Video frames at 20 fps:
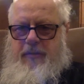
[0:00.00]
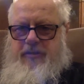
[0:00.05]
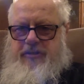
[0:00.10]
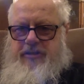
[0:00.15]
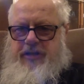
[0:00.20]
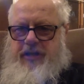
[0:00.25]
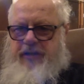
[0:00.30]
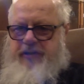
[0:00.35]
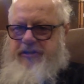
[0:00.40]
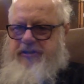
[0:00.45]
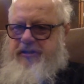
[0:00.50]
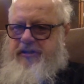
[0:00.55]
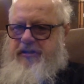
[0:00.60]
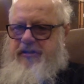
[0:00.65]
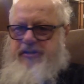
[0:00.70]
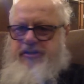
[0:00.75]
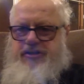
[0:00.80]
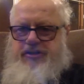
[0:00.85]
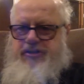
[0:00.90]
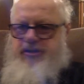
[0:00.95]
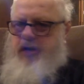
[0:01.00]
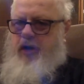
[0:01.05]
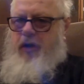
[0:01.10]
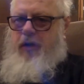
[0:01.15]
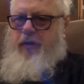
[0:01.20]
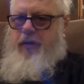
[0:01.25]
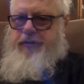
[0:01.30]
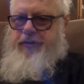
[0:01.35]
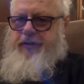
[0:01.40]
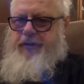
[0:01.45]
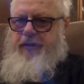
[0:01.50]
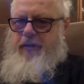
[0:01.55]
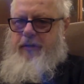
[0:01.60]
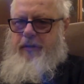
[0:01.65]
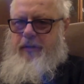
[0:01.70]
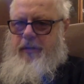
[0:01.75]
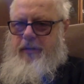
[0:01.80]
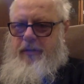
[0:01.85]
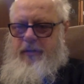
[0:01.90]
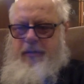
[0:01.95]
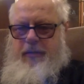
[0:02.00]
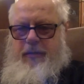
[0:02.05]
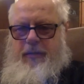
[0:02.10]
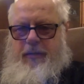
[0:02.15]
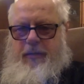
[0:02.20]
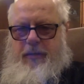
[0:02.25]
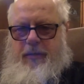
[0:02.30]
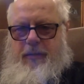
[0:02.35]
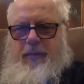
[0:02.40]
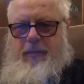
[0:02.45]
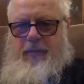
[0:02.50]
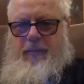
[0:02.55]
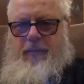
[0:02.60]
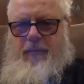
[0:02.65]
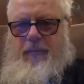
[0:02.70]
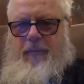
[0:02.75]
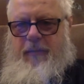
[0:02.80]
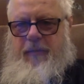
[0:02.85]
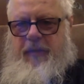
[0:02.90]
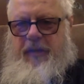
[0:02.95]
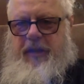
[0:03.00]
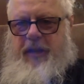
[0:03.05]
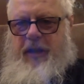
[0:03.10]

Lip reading: just as shocked when we